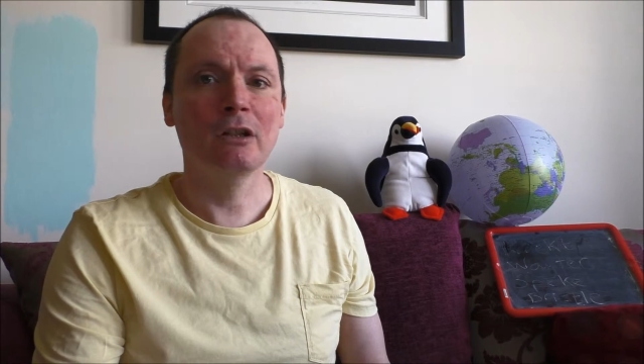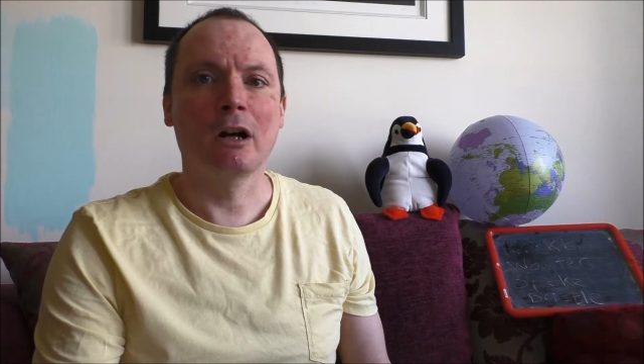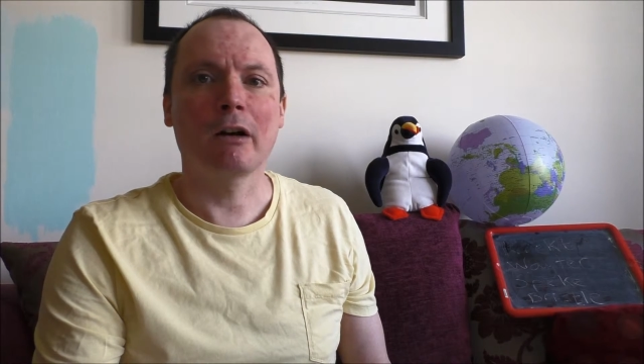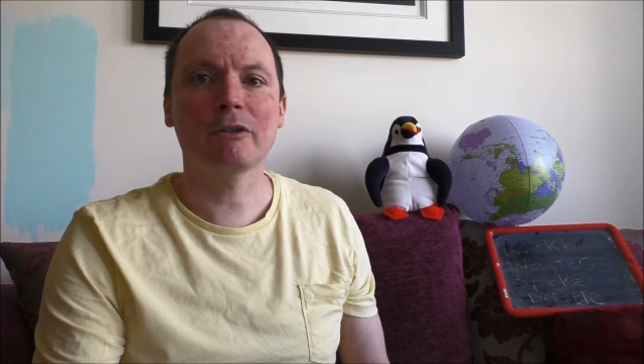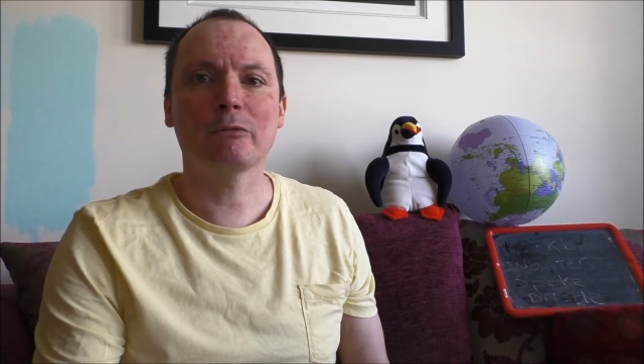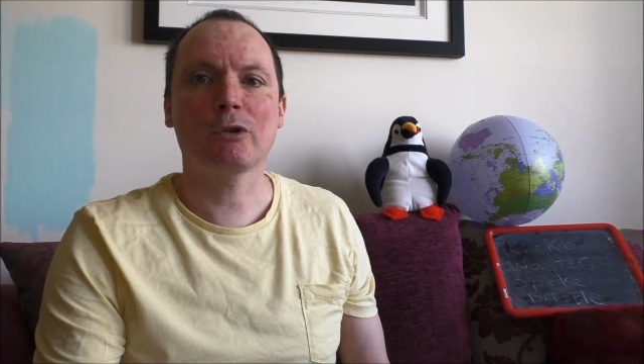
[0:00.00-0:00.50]

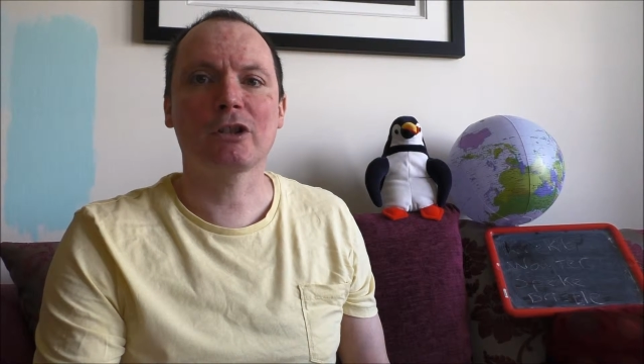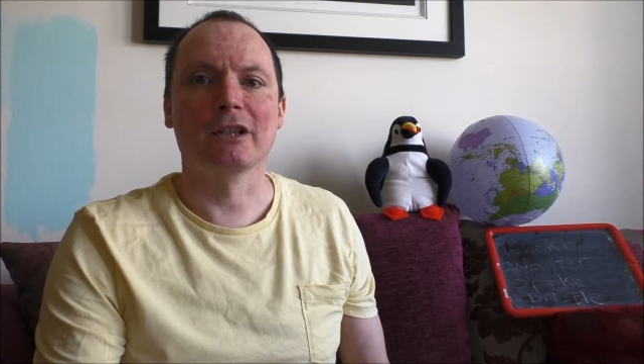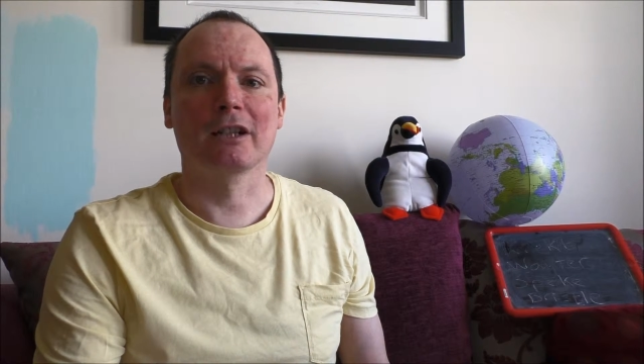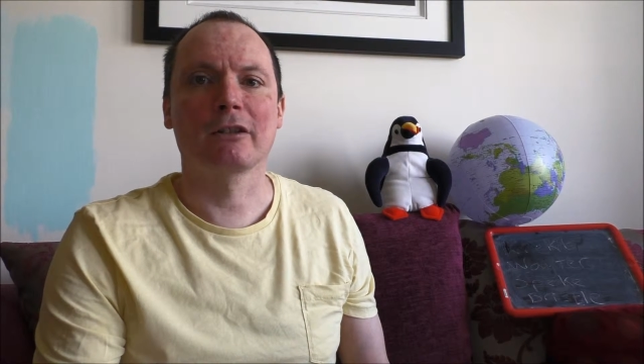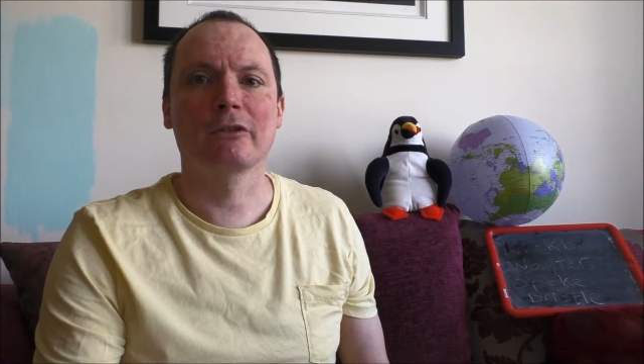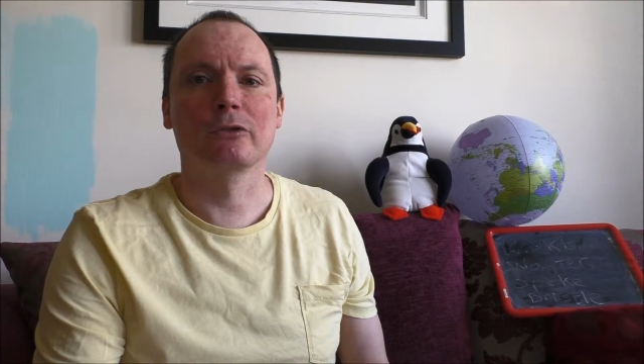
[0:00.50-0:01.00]
I was watching it
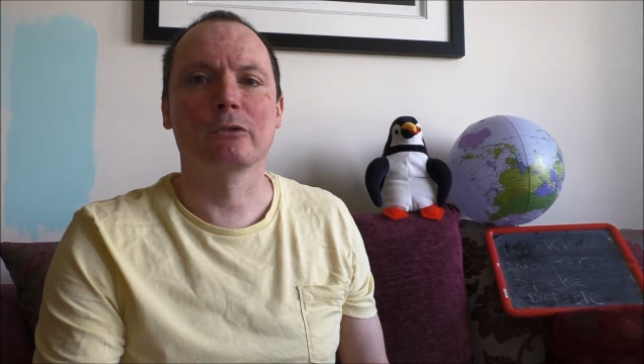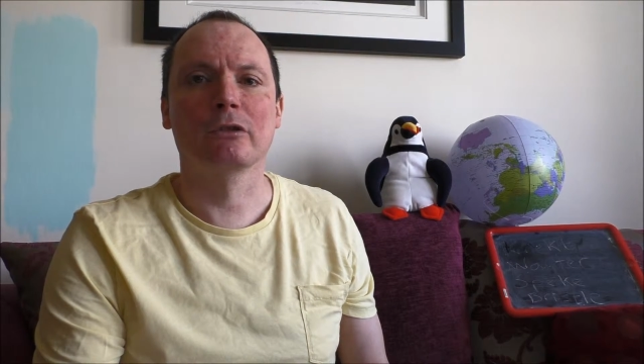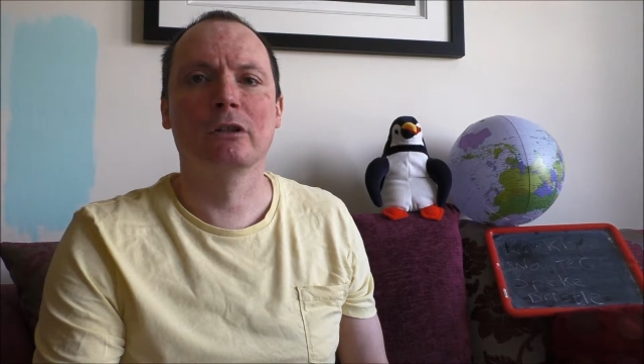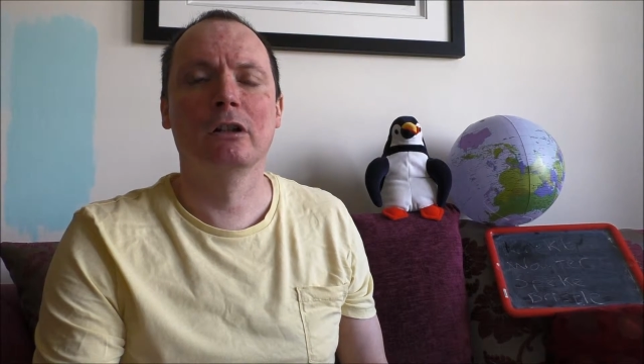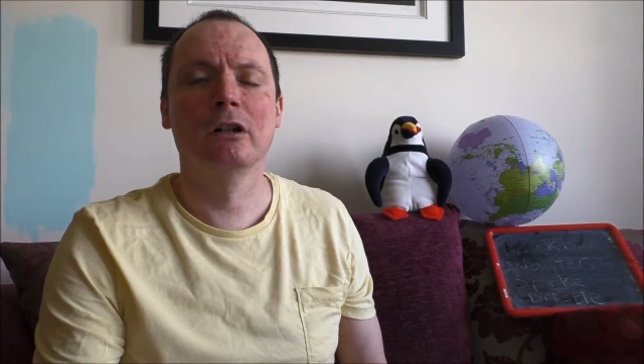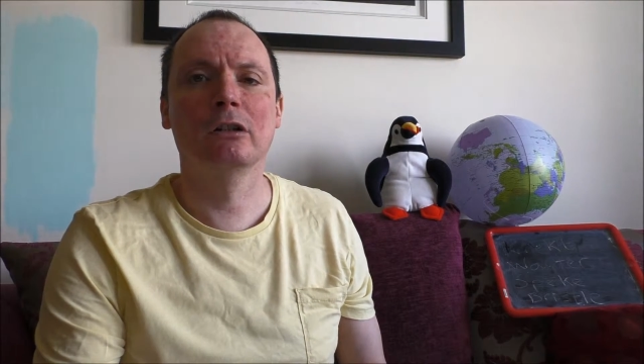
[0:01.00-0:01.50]
and I thought,
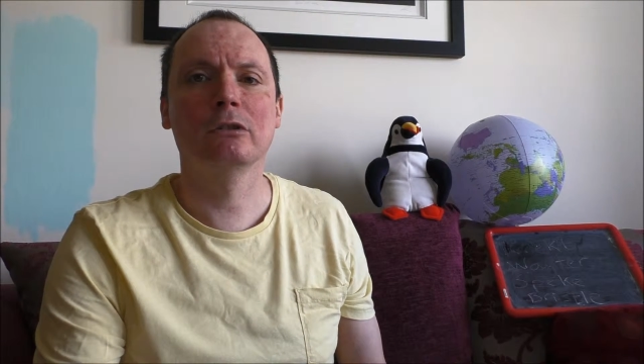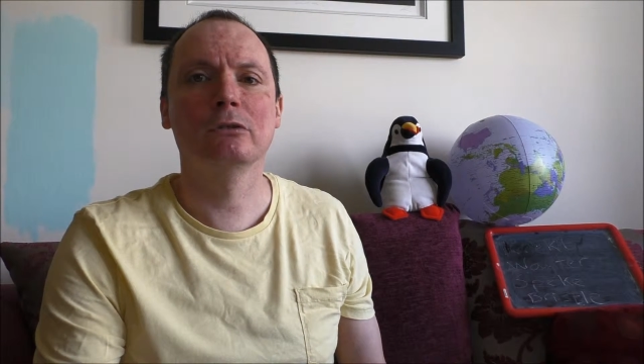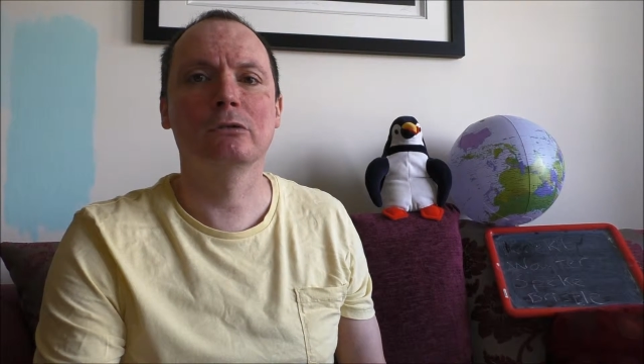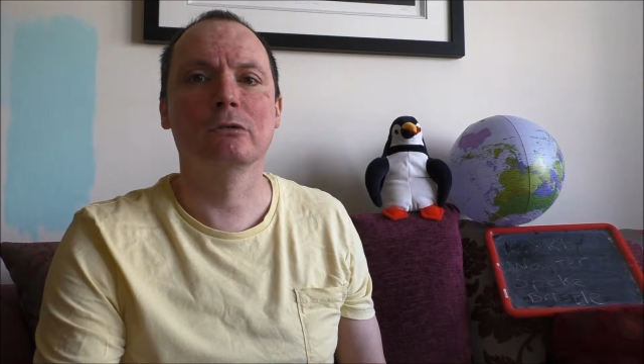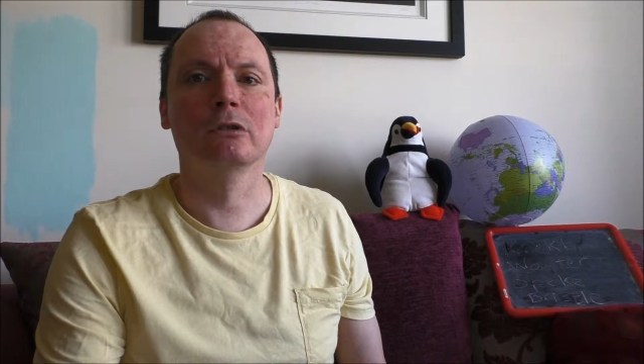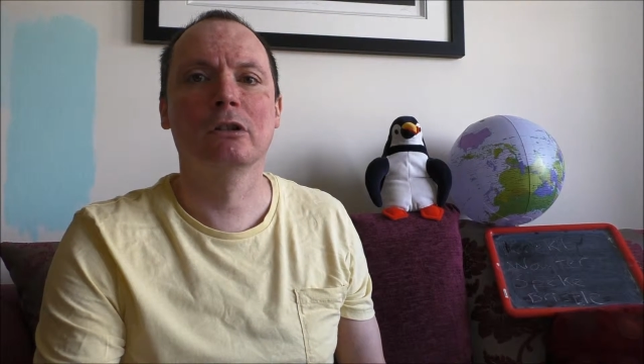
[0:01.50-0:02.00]

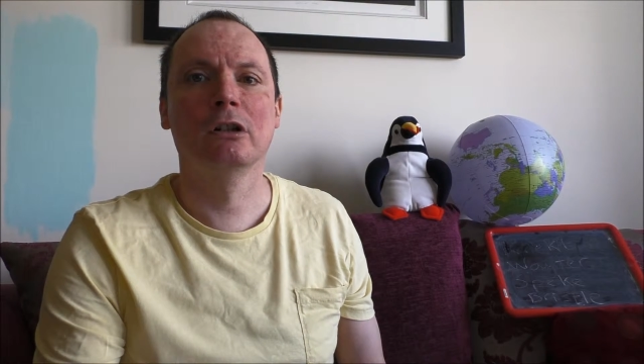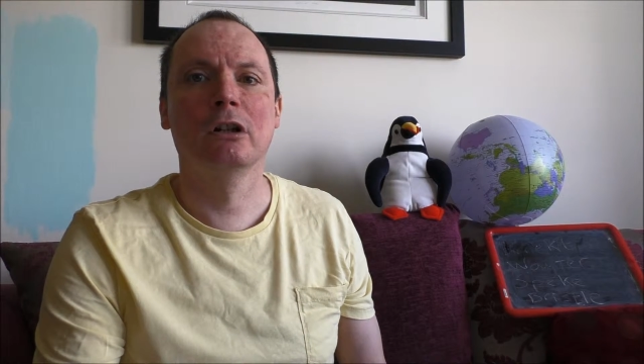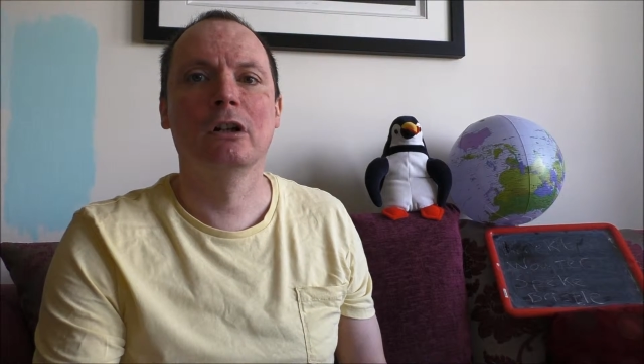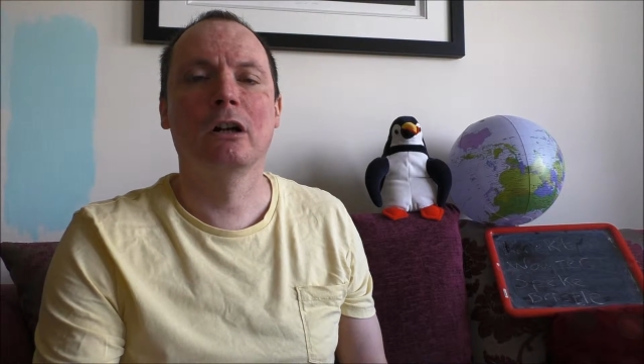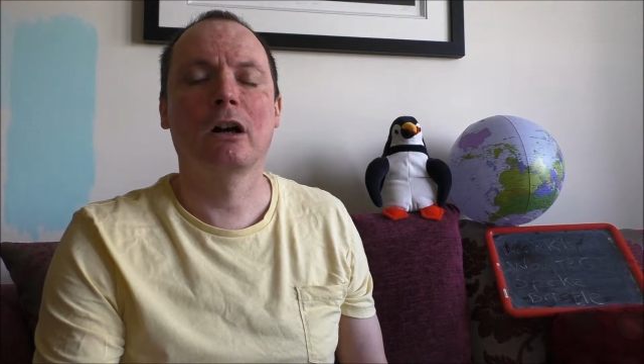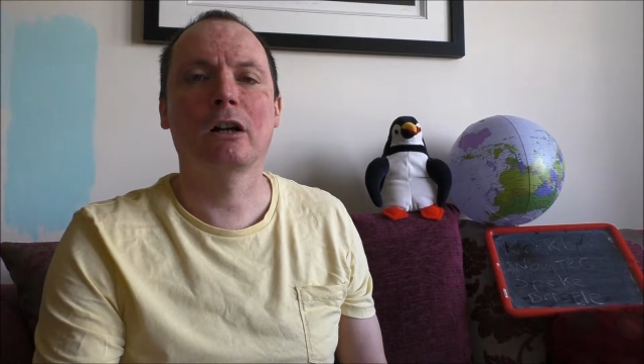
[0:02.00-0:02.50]
ooh,
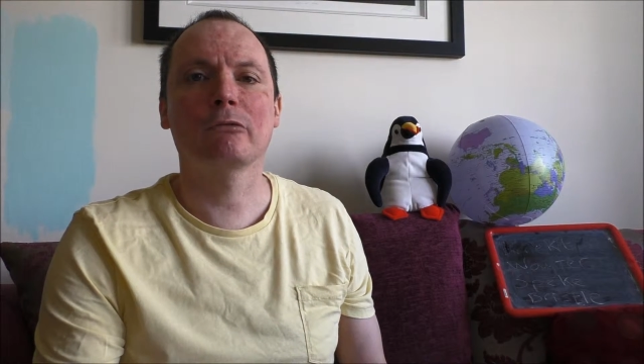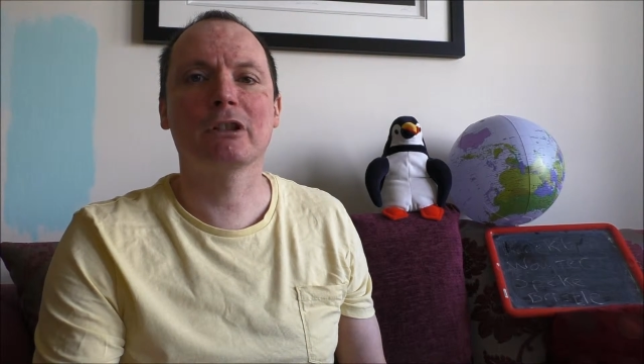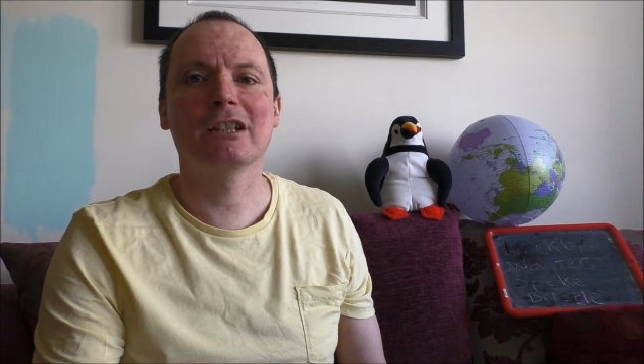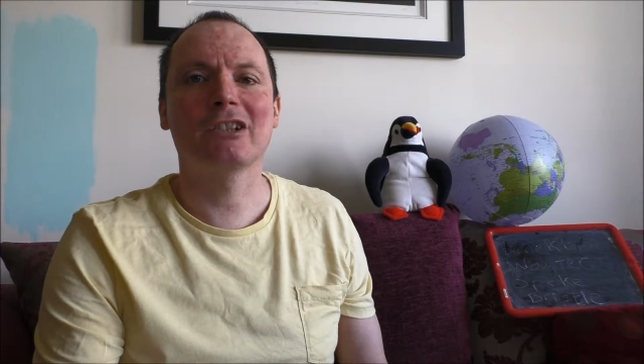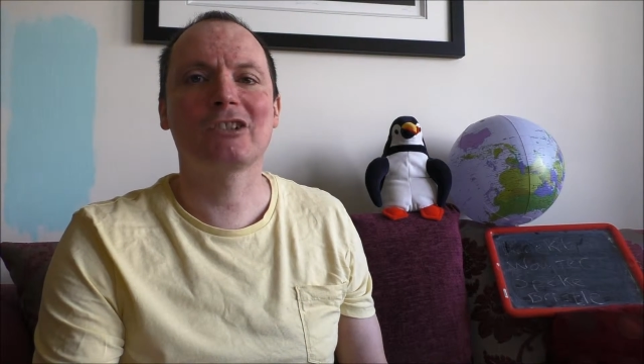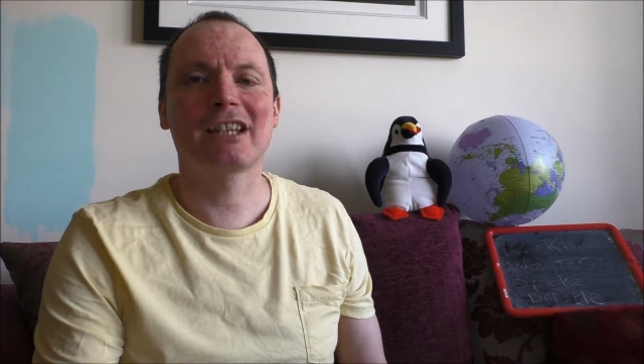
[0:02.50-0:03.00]
I'd really
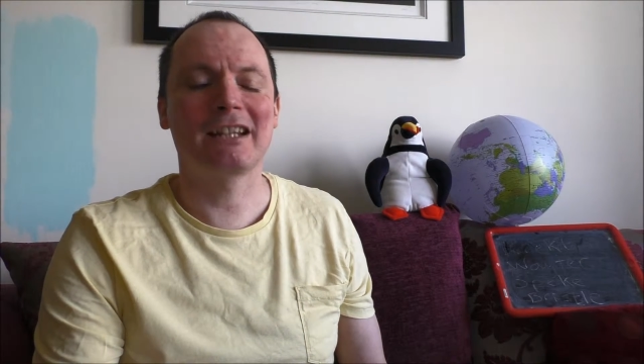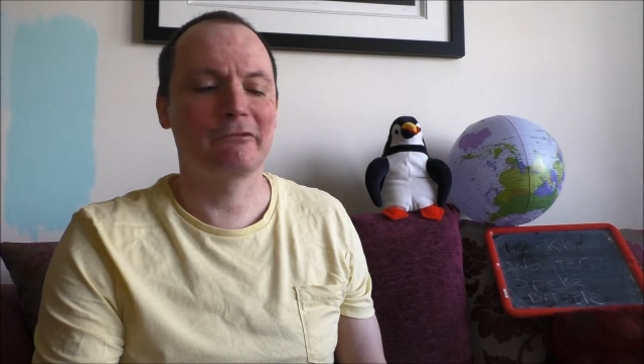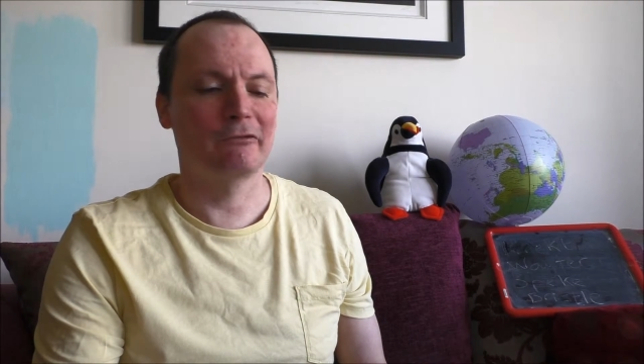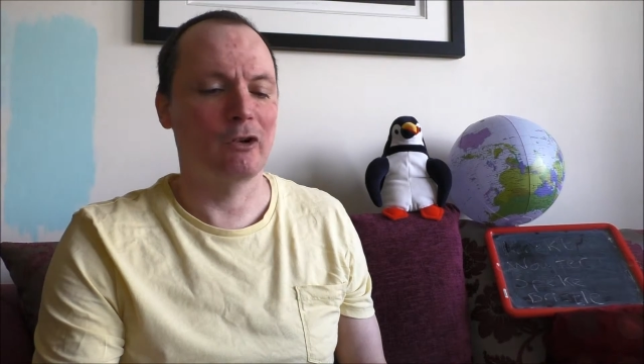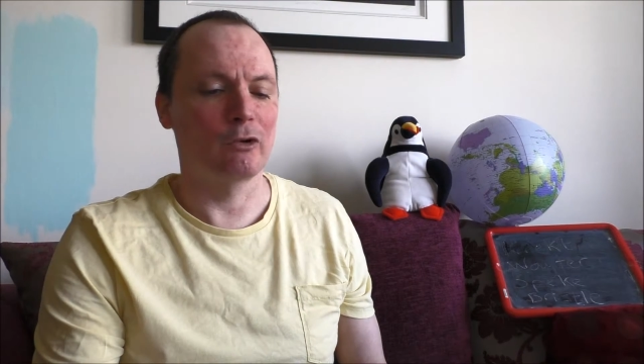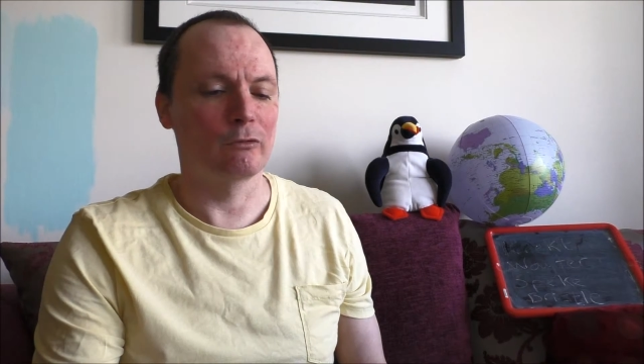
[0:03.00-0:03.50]
like to get
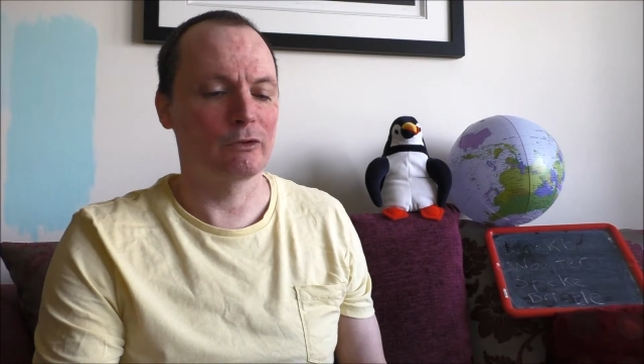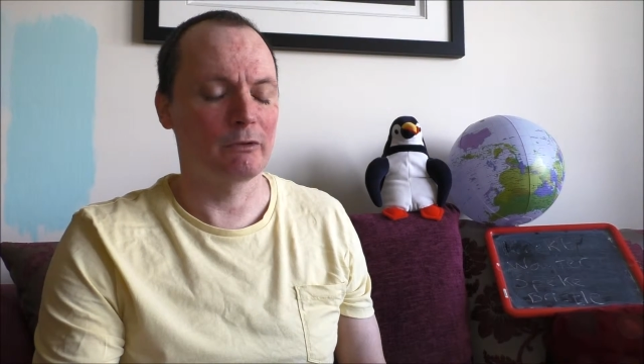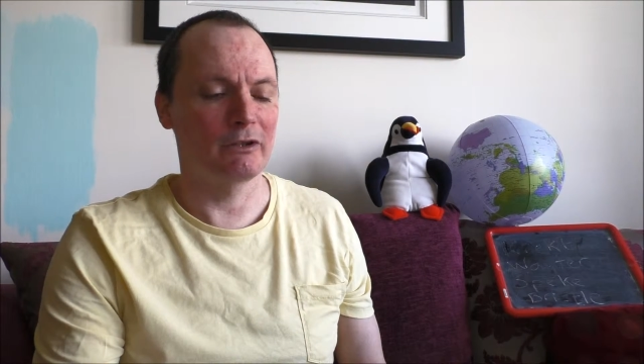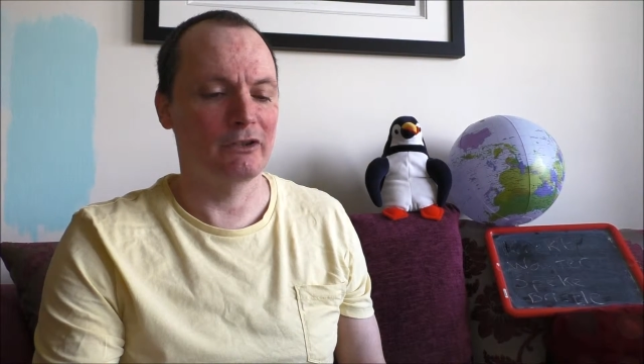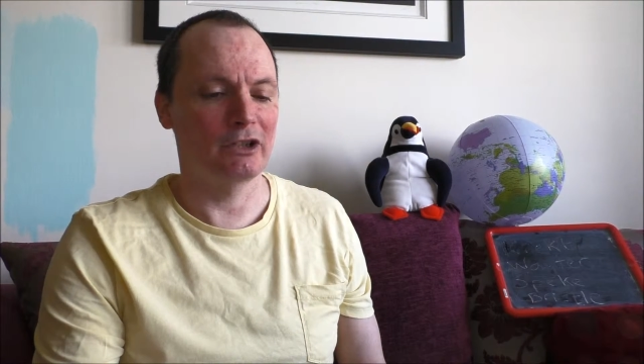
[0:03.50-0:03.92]
involved with